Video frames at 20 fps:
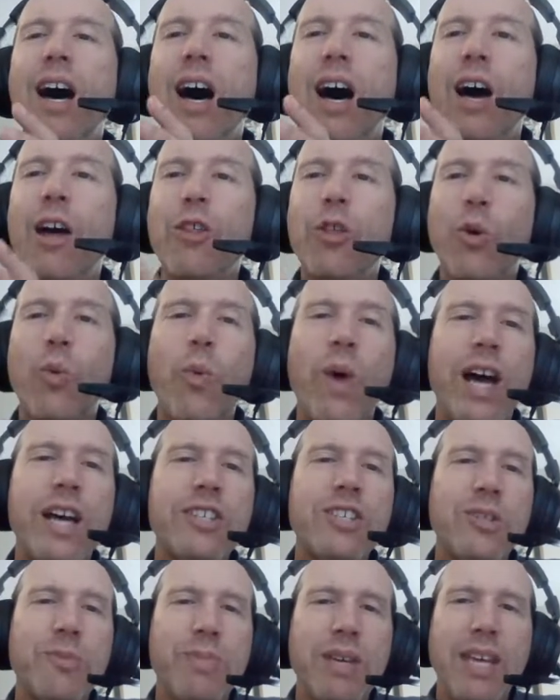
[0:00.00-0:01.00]
the
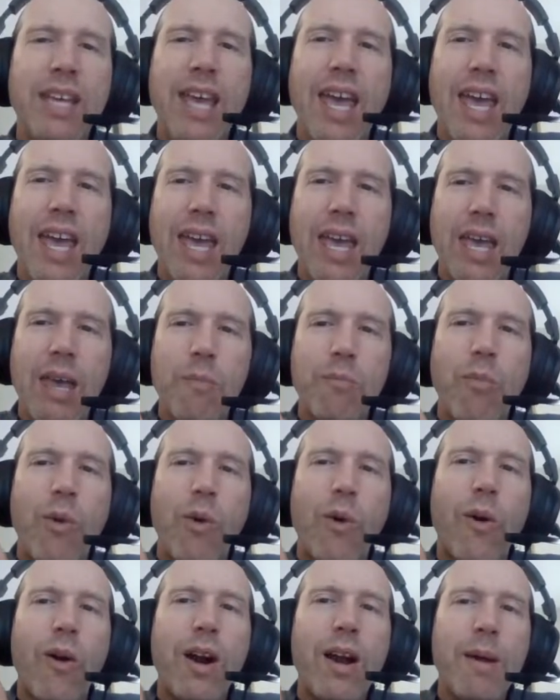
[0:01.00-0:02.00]
West became
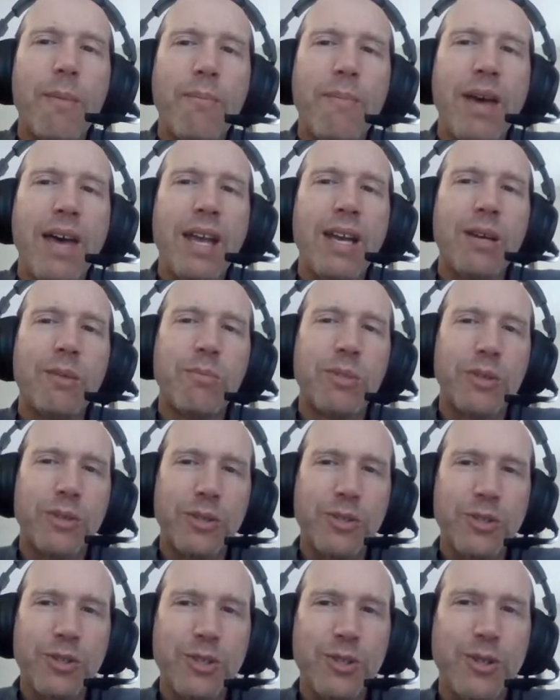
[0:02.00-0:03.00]
more
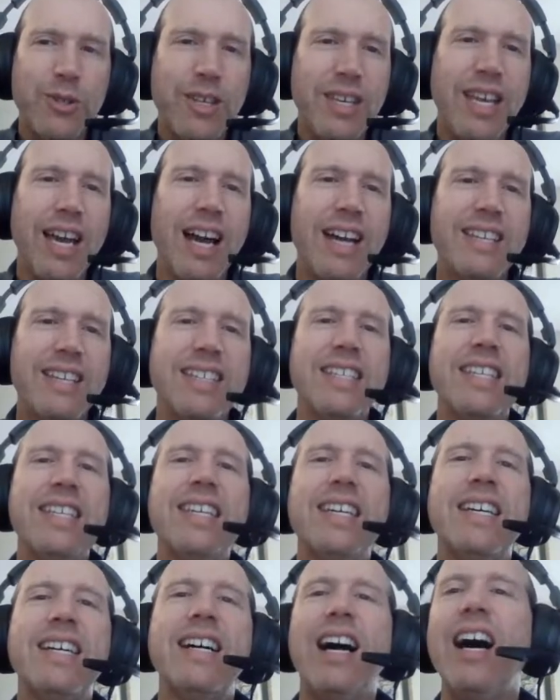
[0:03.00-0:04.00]
amenable to the
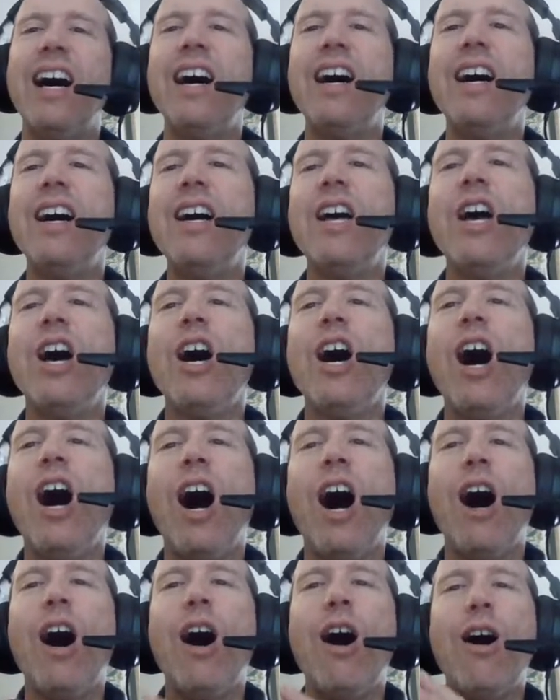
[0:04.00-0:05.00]
idea
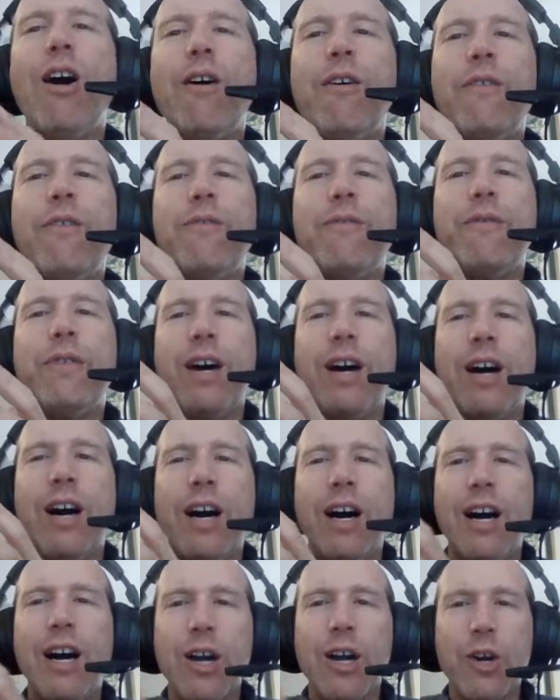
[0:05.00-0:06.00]
of
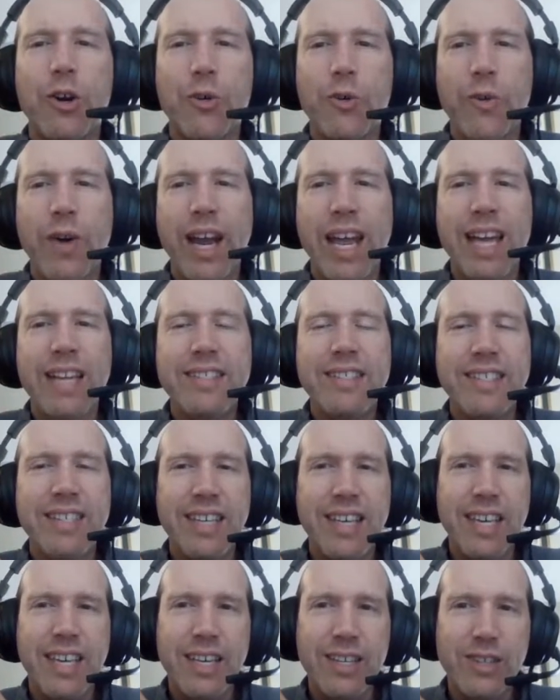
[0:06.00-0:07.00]

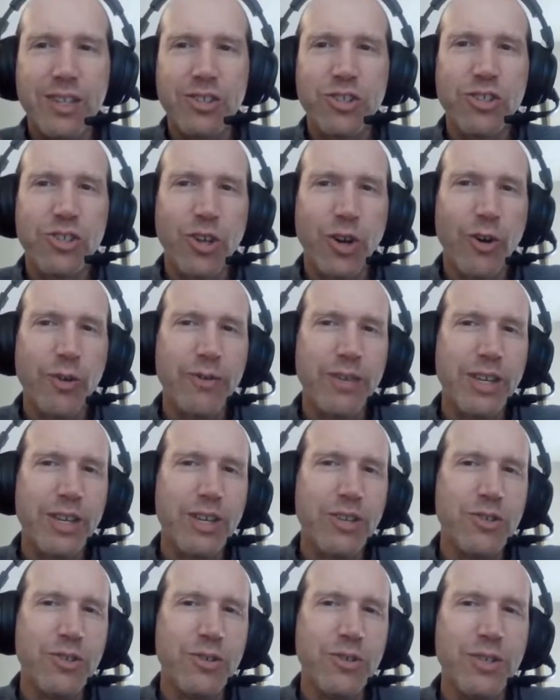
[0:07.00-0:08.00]
granting the Soviet
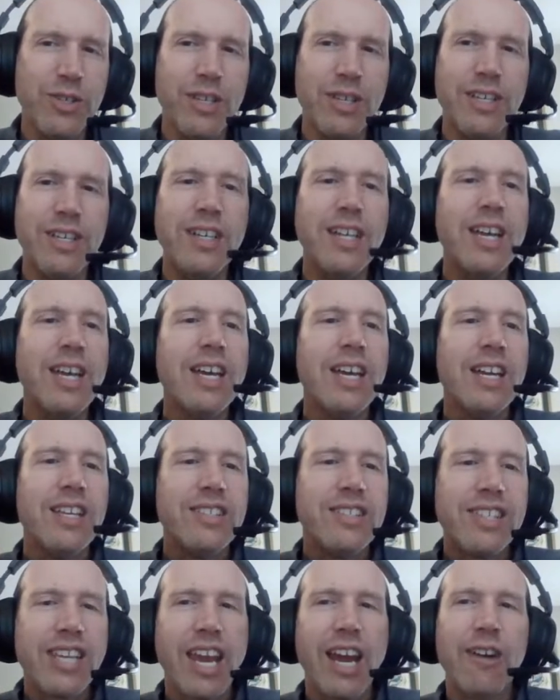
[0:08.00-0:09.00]
Union
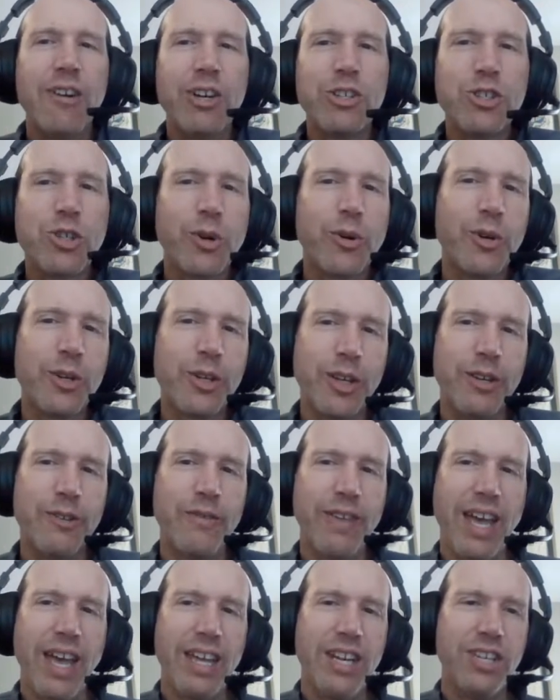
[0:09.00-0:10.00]
territorial
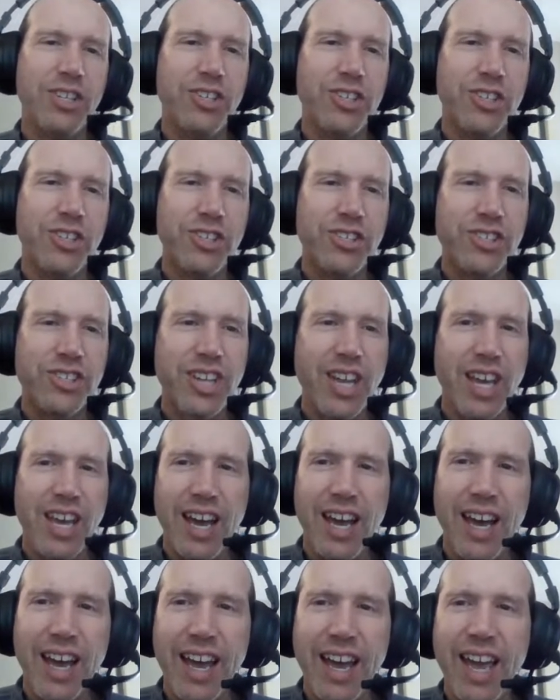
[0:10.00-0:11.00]
advantages
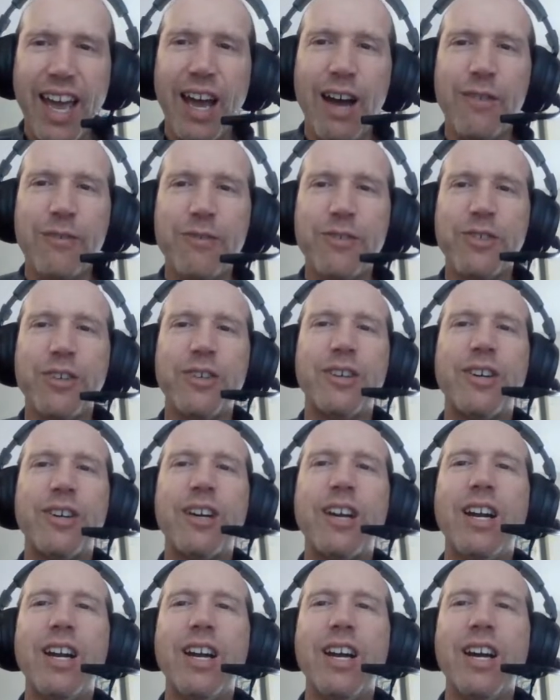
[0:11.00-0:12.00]
after
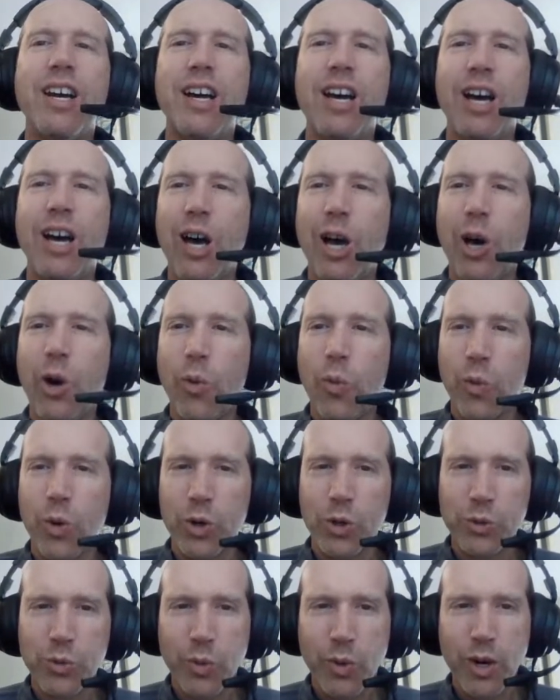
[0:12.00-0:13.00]

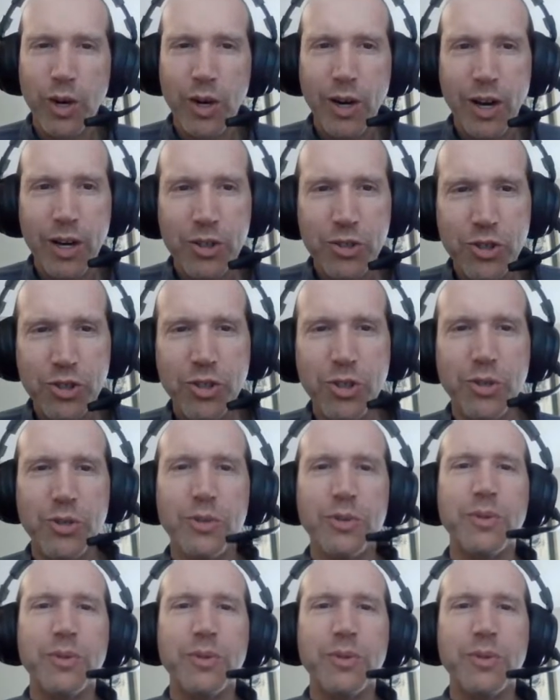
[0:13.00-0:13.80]
World War II.